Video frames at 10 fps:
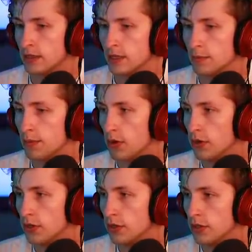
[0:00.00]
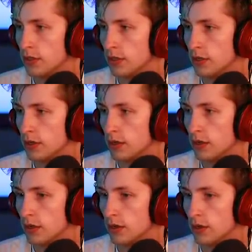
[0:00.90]
Burn...
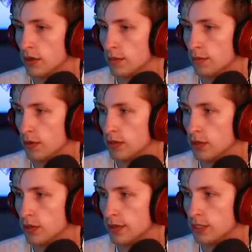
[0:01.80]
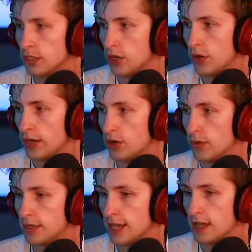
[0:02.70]
Burn duration. Oh, I don't
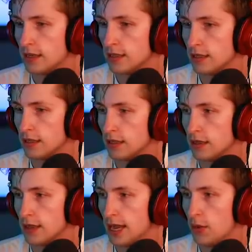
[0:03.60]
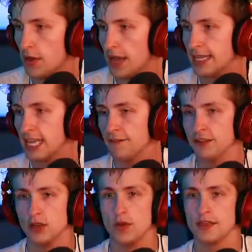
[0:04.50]
want that. I want... I
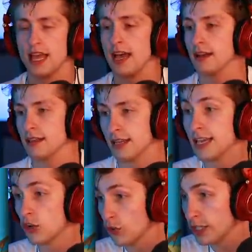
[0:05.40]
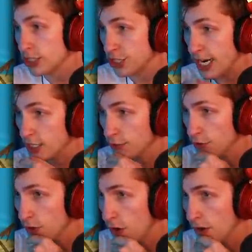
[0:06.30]
definitely want that. Increased chance
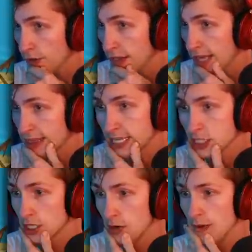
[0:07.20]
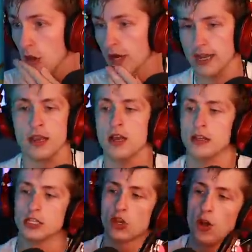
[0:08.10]
for all of that? That's gonna be... Okay,
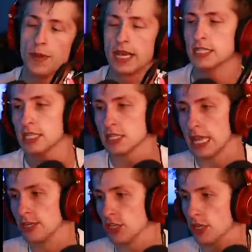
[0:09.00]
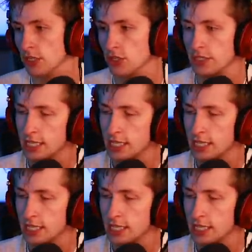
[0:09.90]
let's go up against these legend hunters.